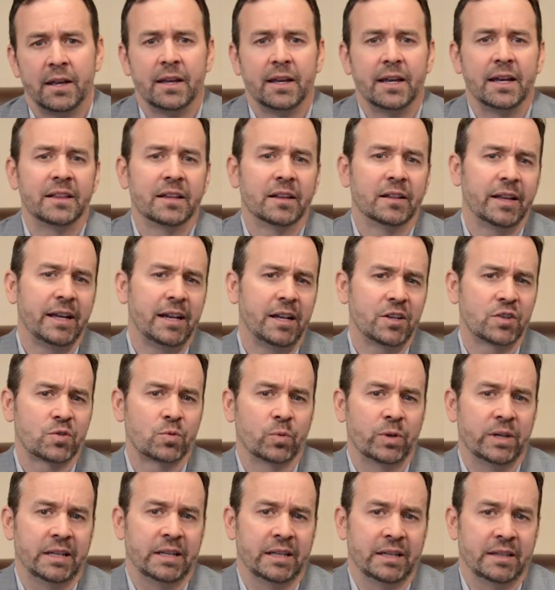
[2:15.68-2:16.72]
In the latest
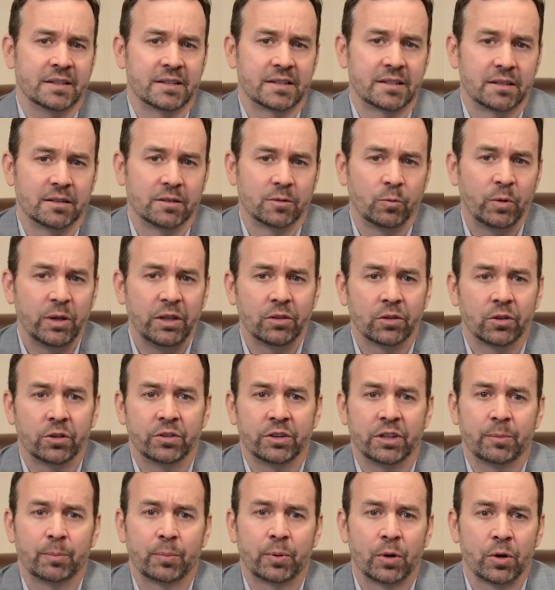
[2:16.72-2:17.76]
readings, we learned
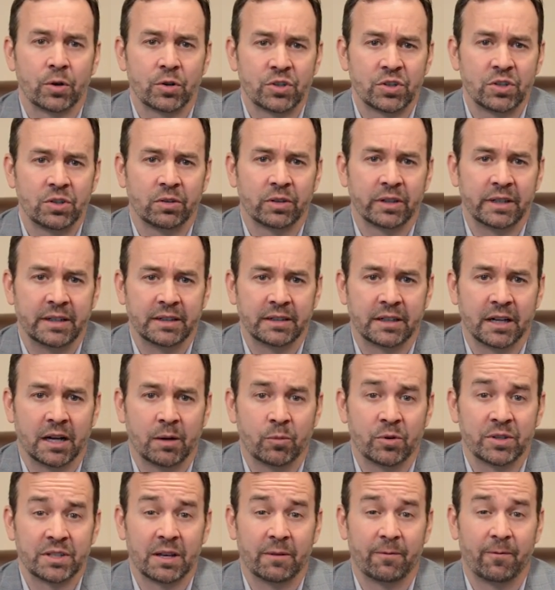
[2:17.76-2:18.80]
that personal income
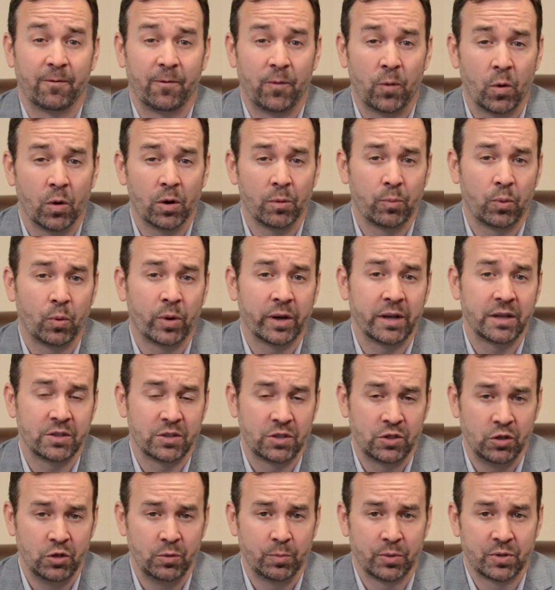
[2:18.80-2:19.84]
was up
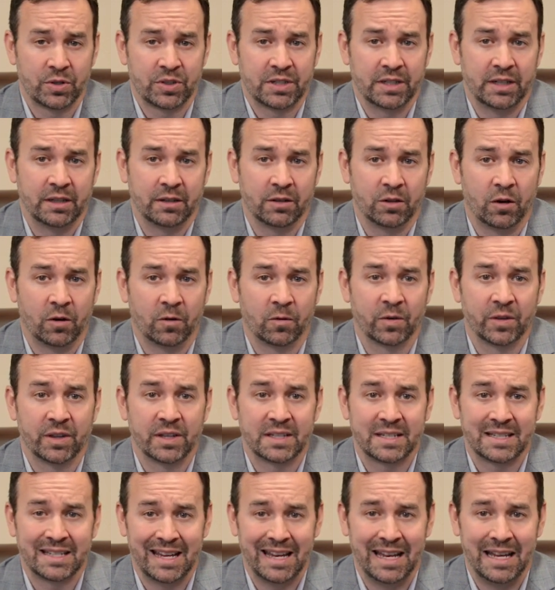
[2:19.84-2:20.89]
4.2% over the
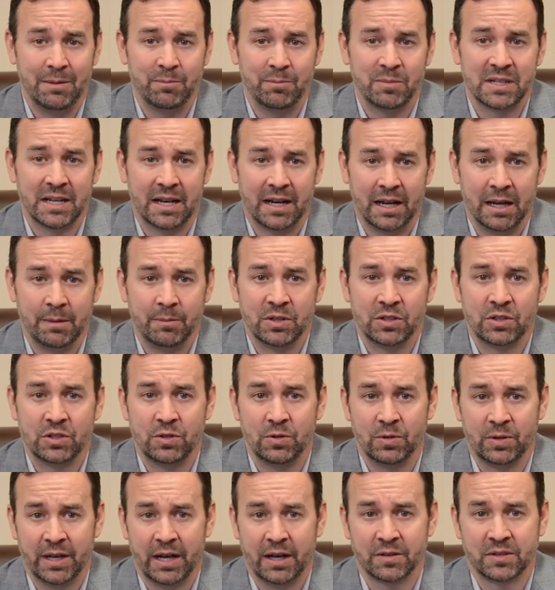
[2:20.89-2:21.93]
same time in
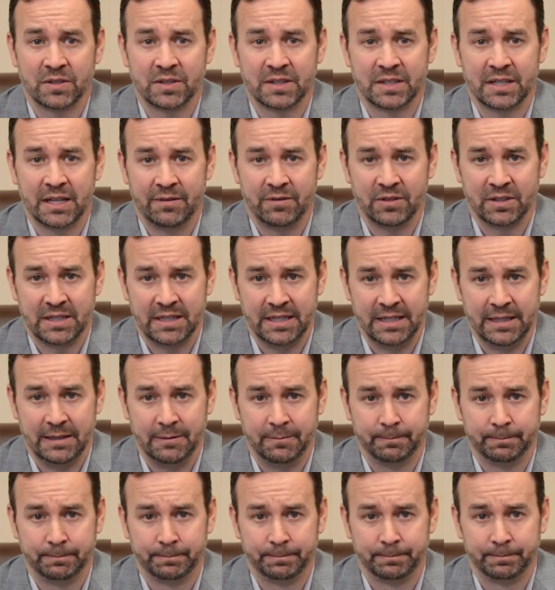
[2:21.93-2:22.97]

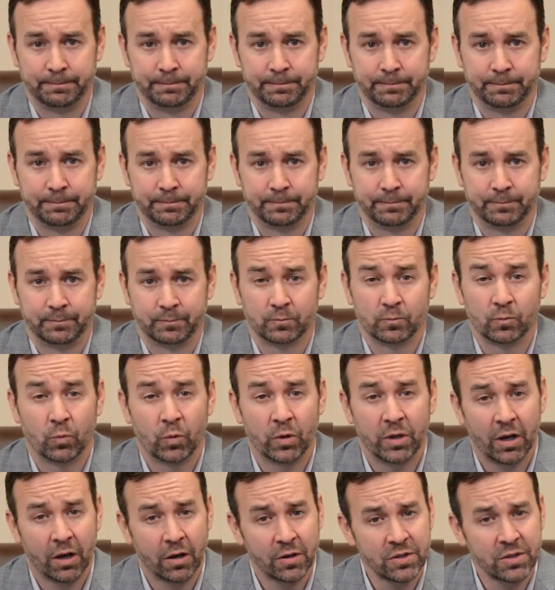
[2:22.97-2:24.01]
2017.
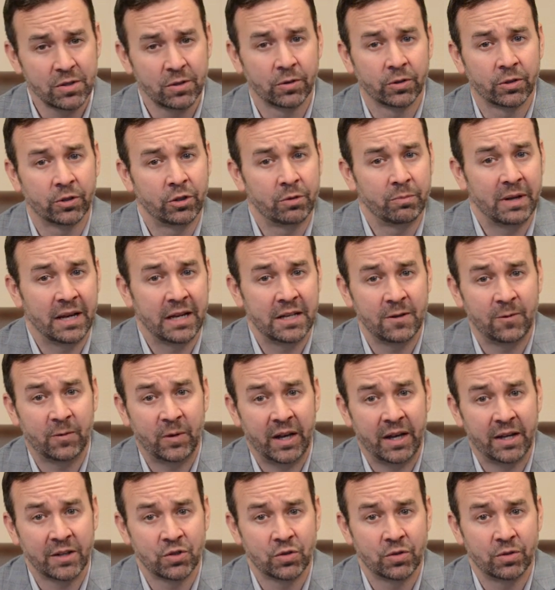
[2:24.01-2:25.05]
We also learned
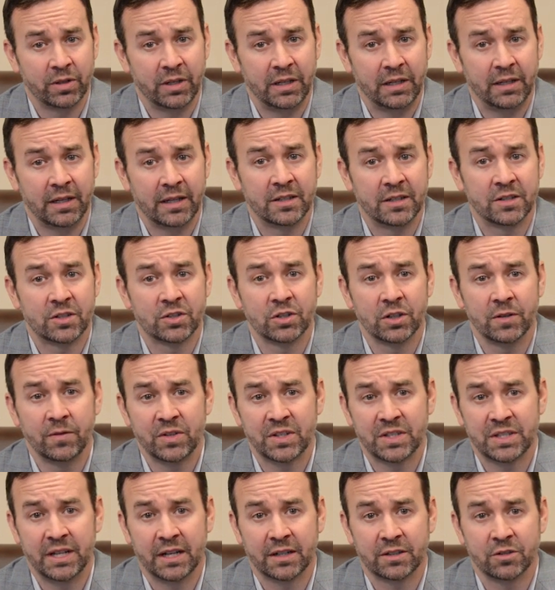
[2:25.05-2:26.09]
manufacturing and
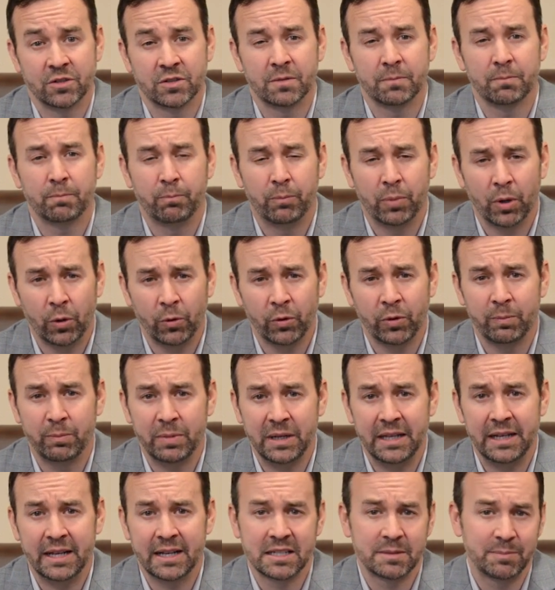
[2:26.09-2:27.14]
service sectors both
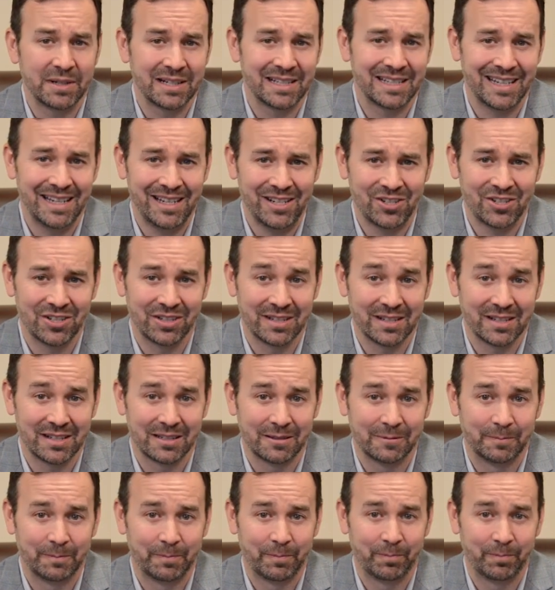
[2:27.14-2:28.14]
beat expectations.